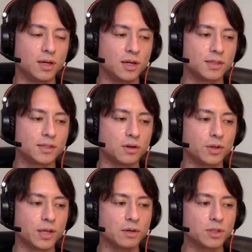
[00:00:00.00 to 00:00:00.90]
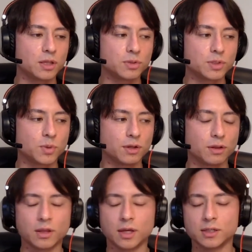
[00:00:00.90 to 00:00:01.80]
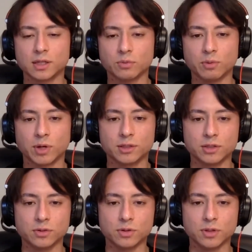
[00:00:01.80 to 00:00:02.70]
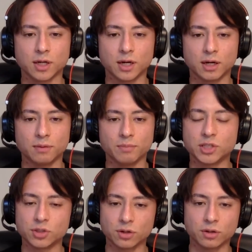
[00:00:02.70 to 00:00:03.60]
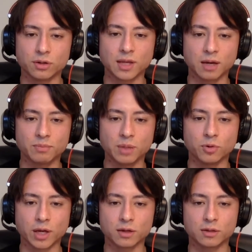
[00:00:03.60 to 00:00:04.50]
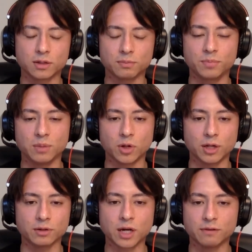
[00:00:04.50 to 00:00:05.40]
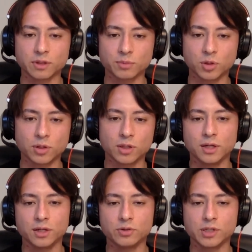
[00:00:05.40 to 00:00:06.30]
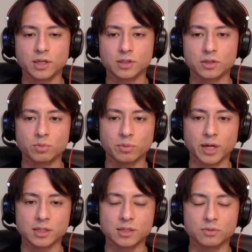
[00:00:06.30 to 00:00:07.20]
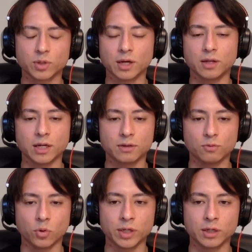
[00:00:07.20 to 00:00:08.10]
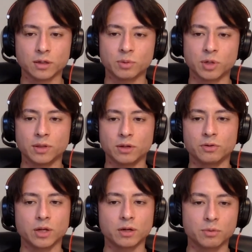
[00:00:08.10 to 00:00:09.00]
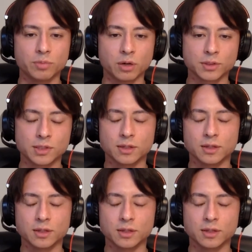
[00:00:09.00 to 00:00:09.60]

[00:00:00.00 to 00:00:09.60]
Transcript: So that was one of the things that we wanted to make sure that people are comfortable using Supabase without worrying about their credit card bills.